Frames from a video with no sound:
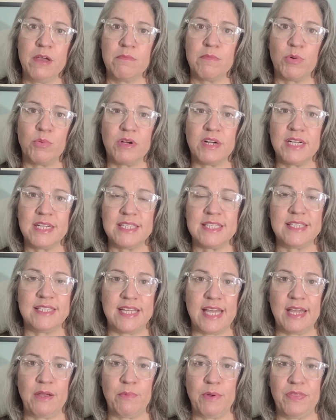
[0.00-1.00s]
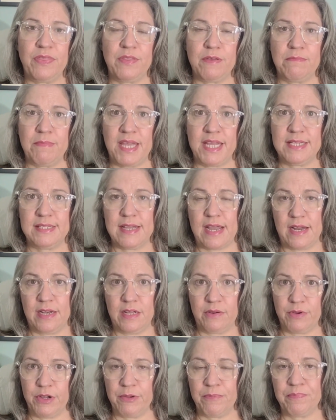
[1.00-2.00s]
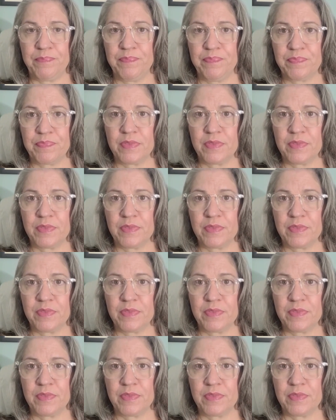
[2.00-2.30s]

But we're going to stay with the main dining room.